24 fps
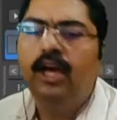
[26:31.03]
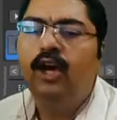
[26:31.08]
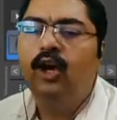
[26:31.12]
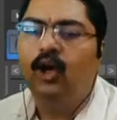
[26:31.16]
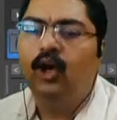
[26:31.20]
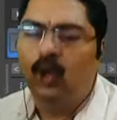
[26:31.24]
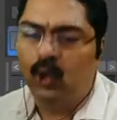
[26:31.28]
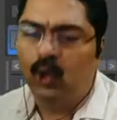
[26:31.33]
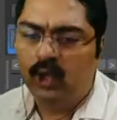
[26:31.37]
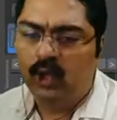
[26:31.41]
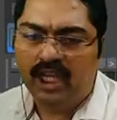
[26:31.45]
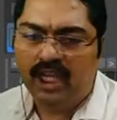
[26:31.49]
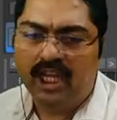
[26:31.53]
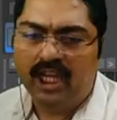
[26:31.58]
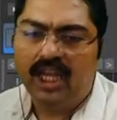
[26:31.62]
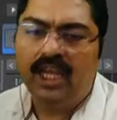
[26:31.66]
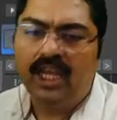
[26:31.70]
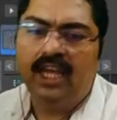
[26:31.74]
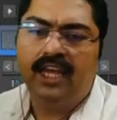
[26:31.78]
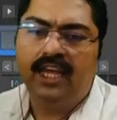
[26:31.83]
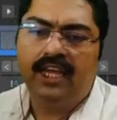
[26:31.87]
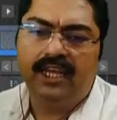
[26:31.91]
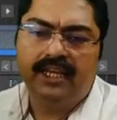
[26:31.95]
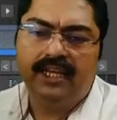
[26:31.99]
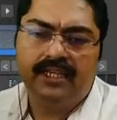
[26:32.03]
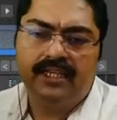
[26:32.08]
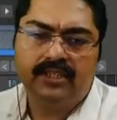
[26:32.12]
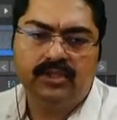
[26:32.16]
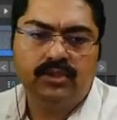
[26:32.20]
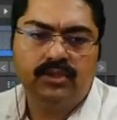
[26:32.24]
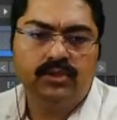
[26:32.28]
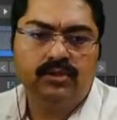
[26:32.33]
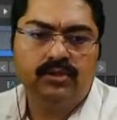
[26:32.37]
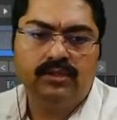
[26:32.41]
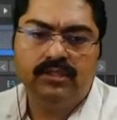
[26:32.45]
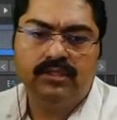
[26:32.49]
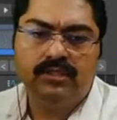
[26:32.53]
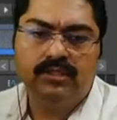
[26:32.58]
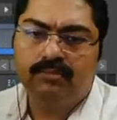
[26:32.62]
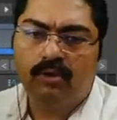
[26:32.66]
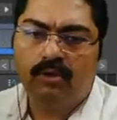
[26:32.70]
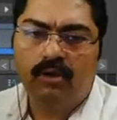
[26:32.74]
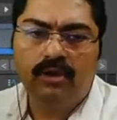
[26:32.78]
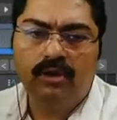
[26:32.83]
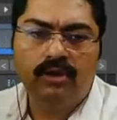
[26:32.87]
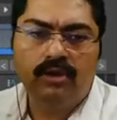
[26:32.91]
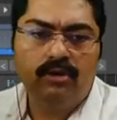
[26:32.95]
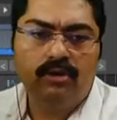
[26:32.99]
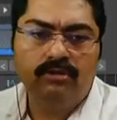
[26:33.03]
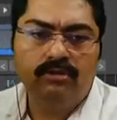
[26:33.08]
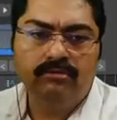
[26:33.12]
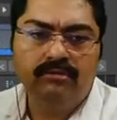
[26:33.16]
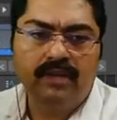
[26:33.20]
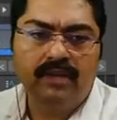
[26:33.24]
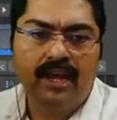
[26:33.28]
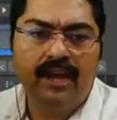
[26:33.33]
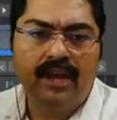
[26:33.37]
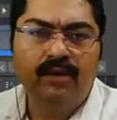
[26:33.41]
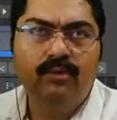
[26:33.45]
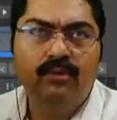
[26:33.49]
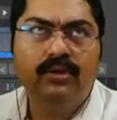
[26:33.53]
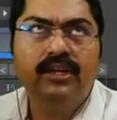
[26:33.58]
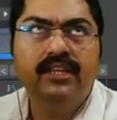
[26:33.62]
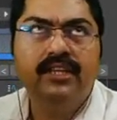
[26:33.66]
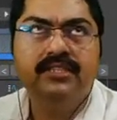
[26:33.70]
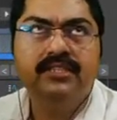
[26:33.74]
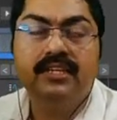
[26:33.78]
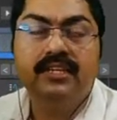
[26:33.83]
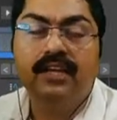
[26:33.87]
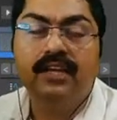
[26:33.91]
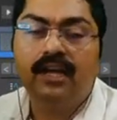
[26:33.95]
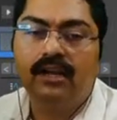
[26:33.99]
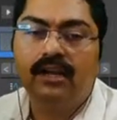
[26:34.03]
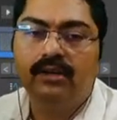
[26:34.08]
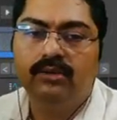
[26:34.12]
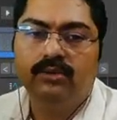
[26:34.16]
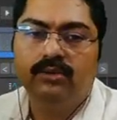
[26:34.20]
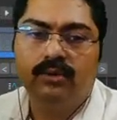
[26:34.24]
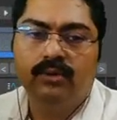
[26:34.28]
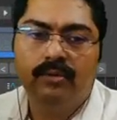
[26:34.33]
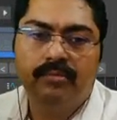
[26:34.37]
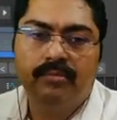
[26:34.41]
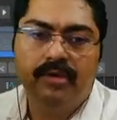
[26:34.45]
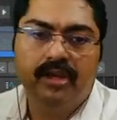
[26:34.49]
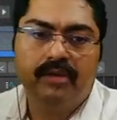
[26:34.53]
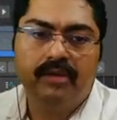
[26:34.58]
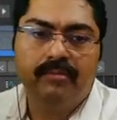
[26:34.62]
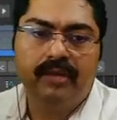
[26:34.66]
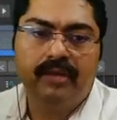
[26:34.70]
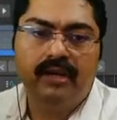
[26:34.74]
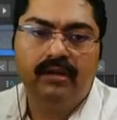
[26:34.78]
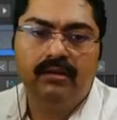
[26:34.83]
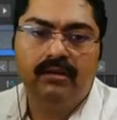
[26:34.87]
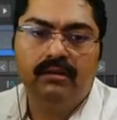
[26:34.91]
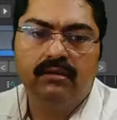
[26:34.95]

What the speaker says: Okay, so this polygon, and what I say, I'll do a pyramid.